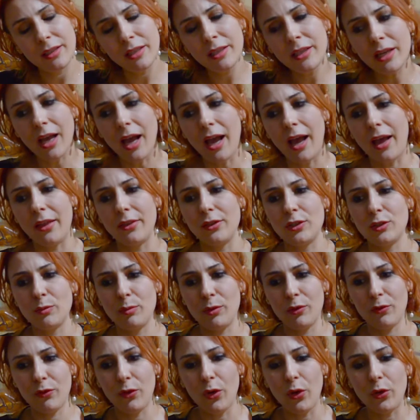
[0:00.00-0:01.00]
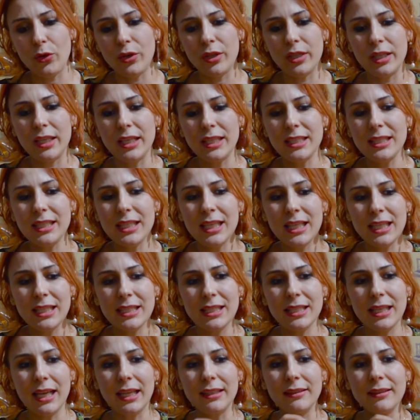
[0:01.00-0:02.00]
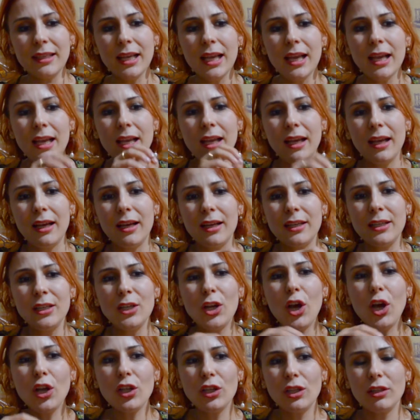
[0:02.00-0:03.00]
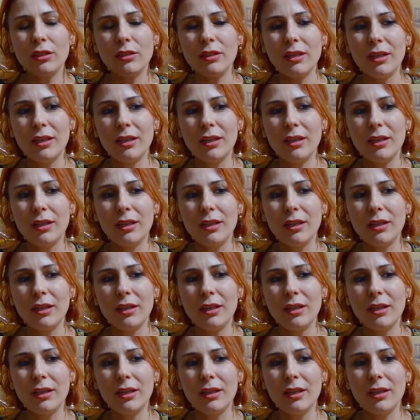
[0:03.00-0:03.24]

in others before this is that not